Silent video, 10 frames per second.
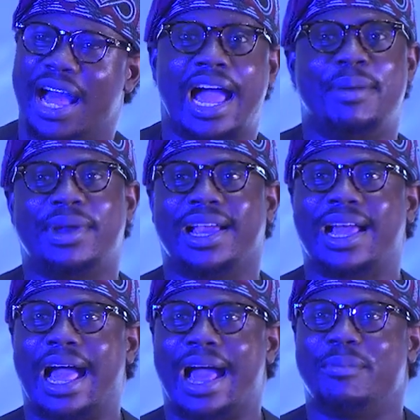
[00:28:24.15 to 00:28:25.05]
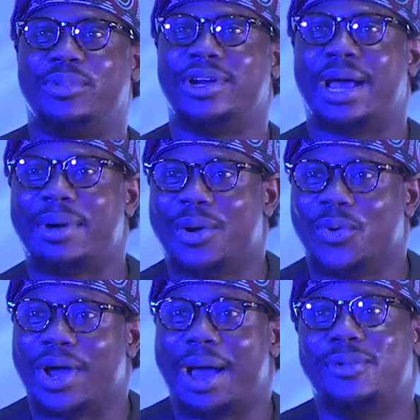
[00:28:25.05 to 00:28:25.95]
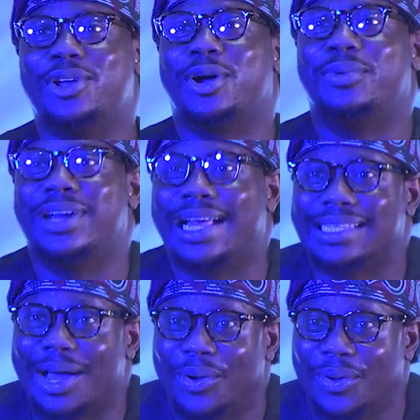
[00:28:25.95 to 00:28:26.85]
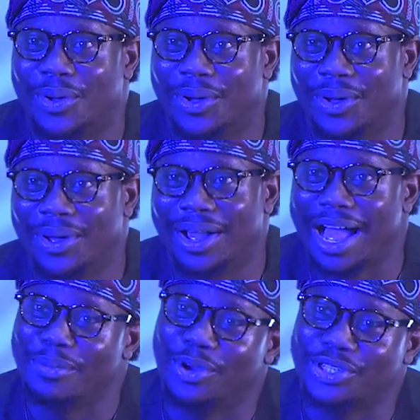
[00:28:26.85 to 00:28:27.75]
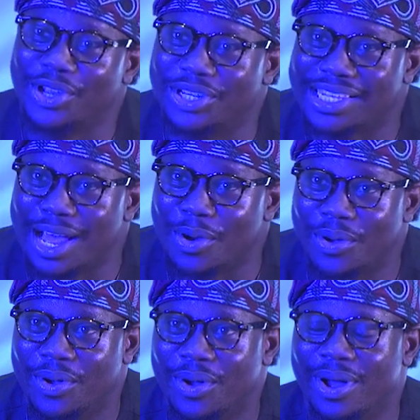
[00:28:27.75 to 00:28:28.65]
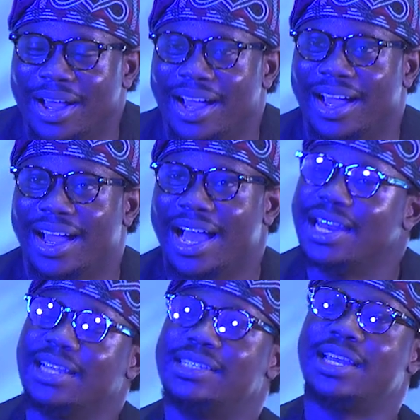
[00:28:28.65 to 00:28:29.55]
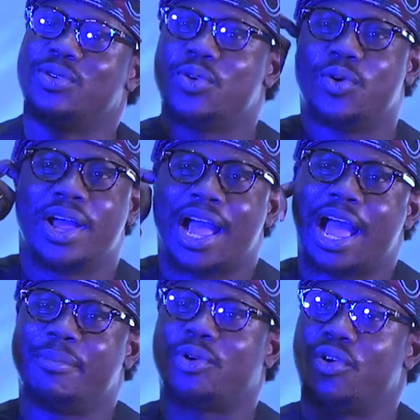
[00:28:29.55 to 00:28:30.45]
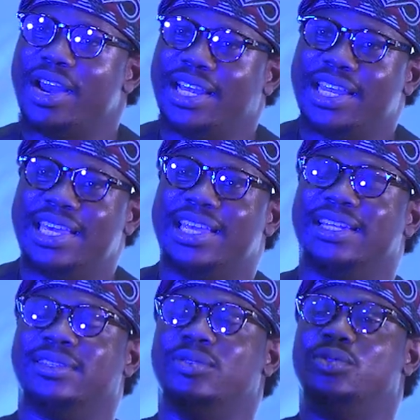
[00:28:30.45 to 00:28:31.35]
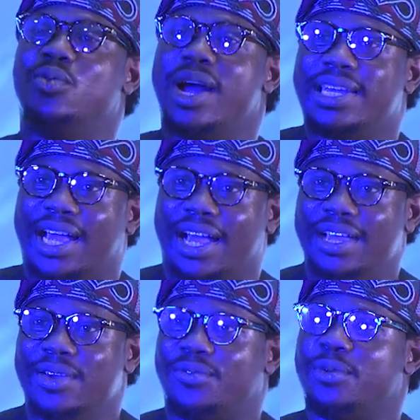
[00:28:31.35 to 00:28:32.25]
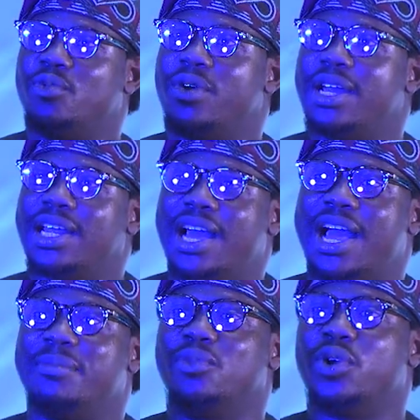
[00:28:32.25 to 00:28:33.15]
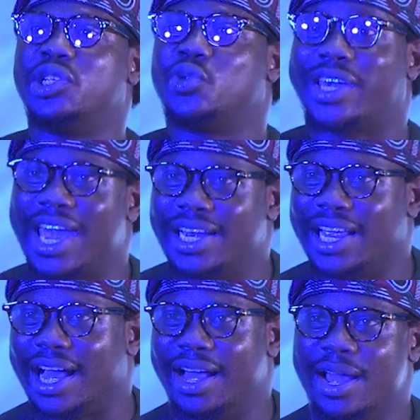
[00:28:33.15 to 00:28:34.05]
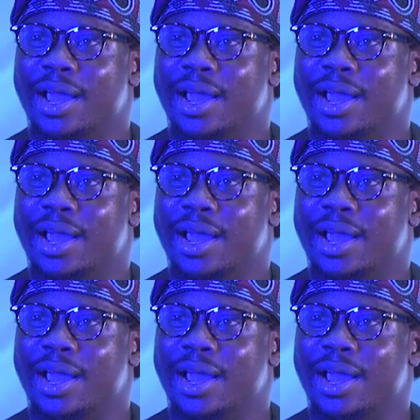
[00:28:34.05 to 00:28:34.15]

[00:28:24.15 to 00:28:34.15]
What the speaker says: I'm like, brother, I'm not your brother, sir. I'm your son, sir. And then he said, I'm currently in Rwanda. From Rwanda, I'm going to Kenya.